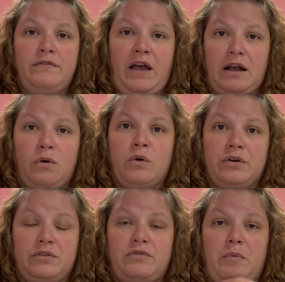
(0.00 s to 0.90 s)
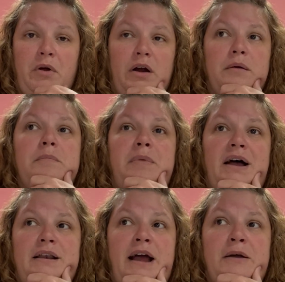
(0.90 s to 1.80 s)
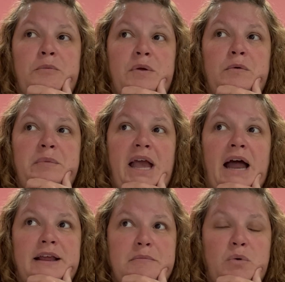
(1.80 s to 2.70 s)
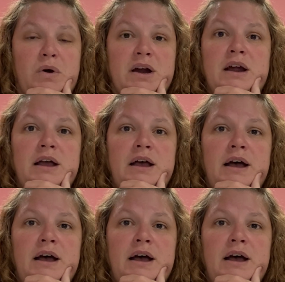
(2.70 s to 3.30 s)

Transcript: fat quarters from her, but we will be adding more.